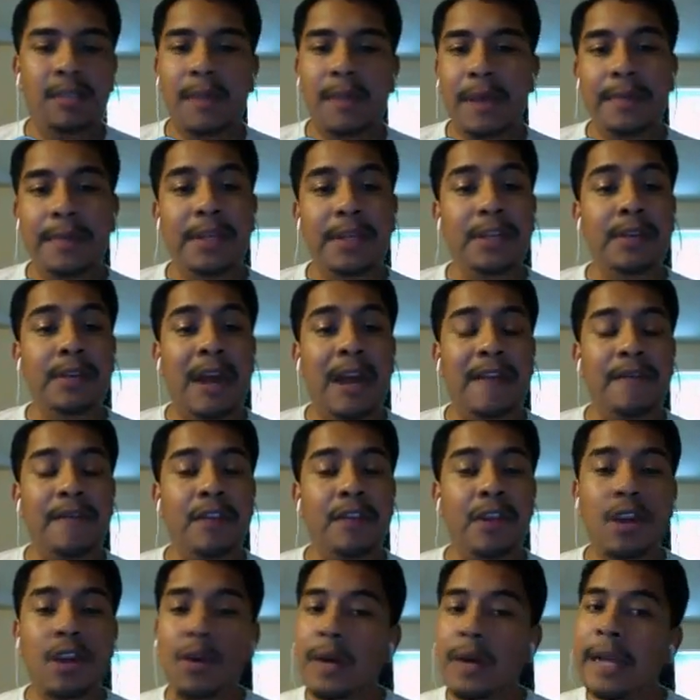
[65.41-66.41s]
Maybe you have
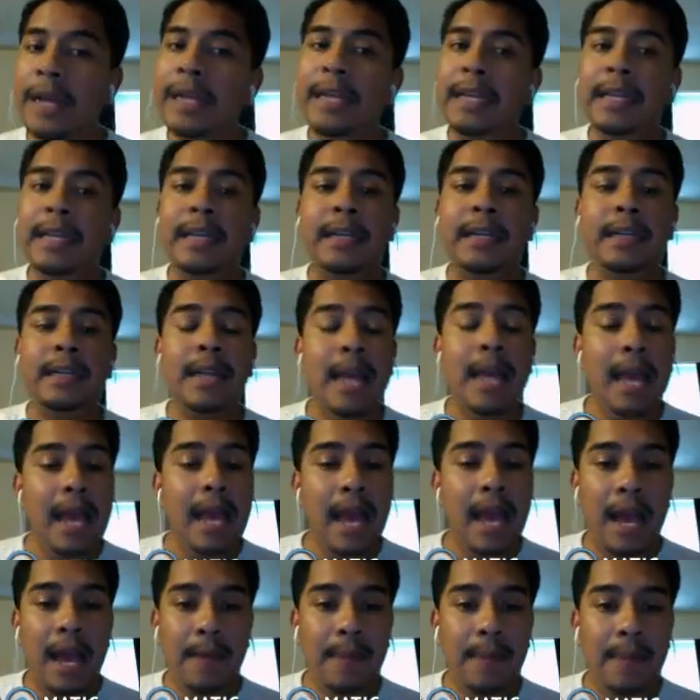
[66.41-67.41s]
no idea
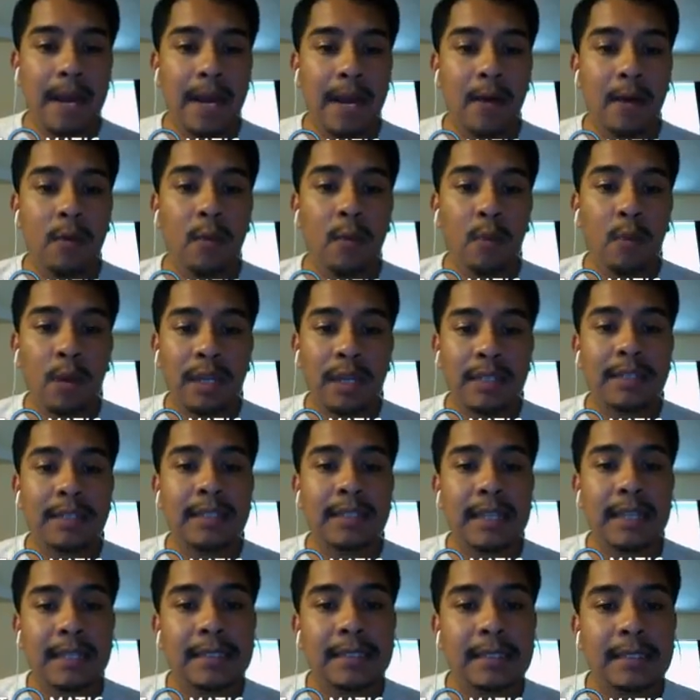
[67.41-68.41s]
about what the
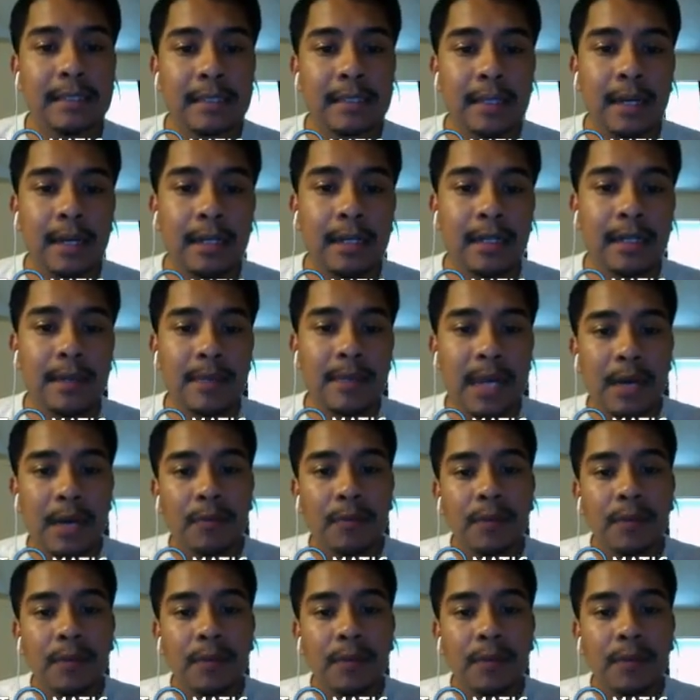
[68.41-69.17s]
text is talking about.